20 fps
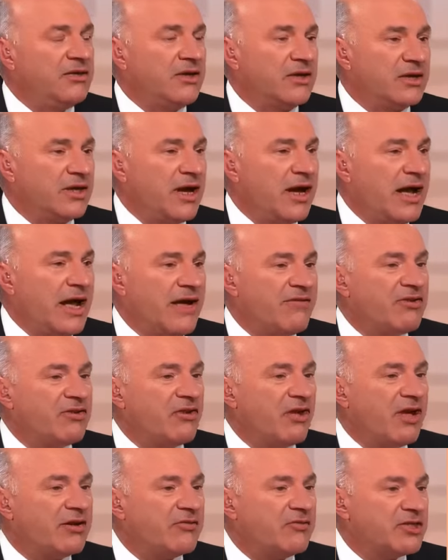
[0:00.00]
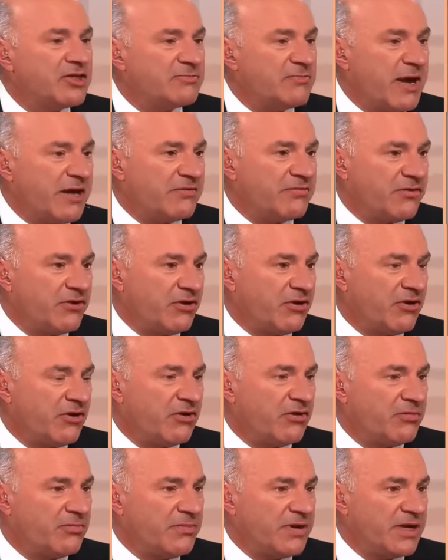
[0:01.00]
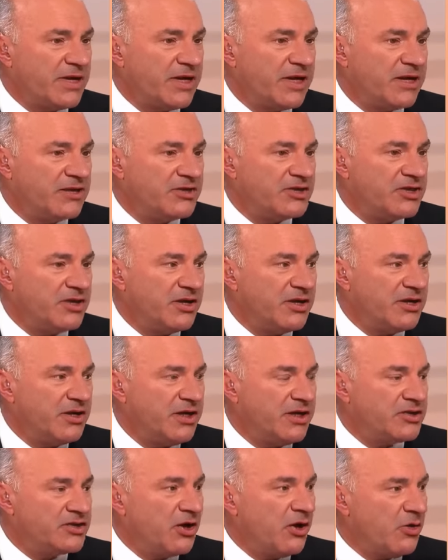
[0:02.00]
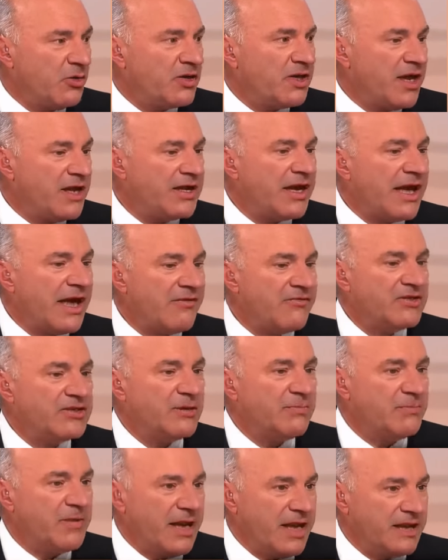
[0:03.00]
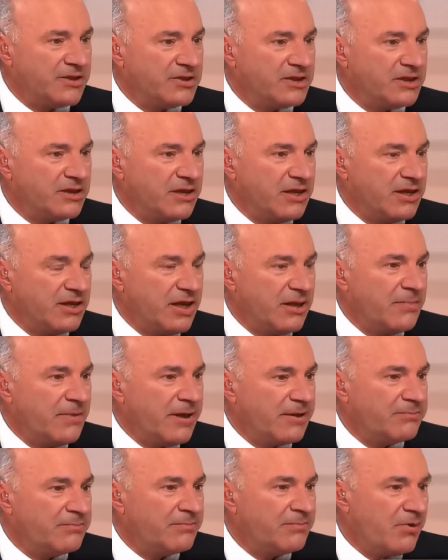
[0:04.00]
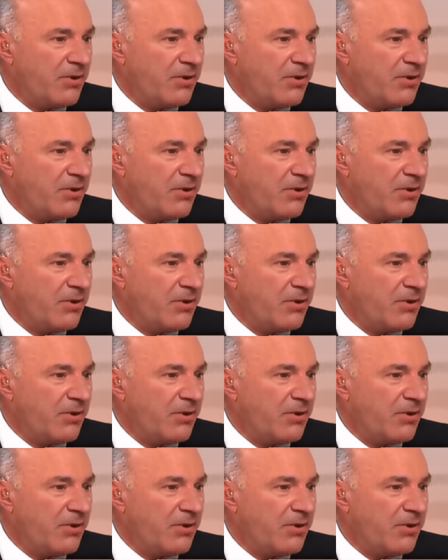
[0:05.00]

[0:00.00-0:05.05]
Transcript: Look, I have a lot of respect for her because it's okay to have a debate about